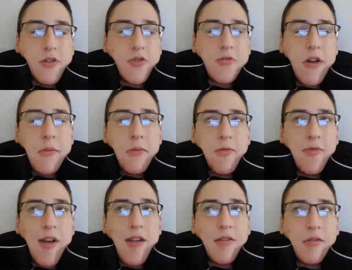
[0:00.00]
describe a
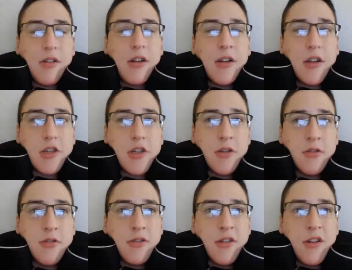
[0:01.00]
rare condition.